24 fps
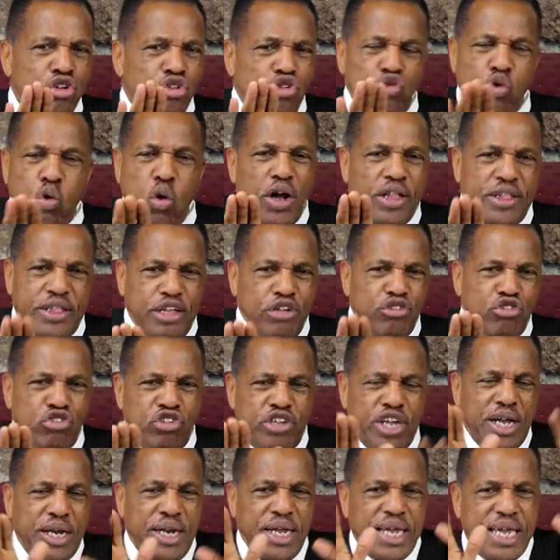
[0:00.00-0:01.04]
toward this
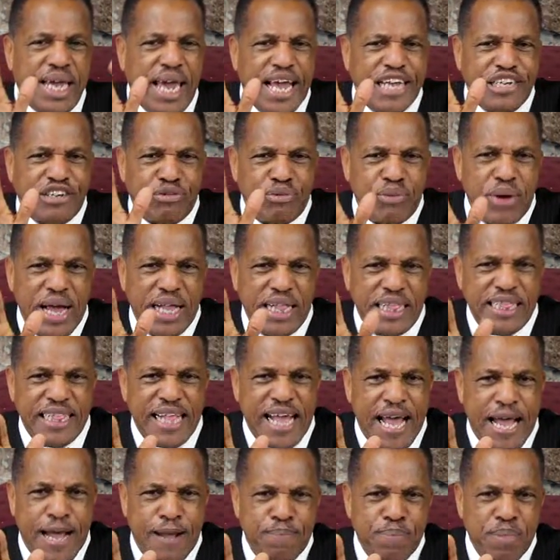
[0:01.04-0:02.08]
telecast right
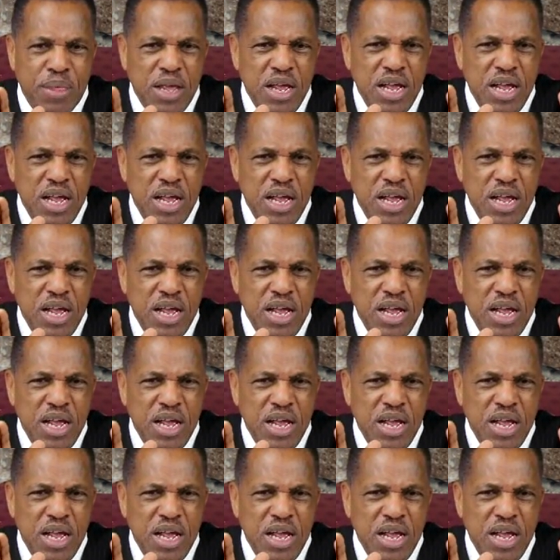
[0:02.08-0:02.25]
now.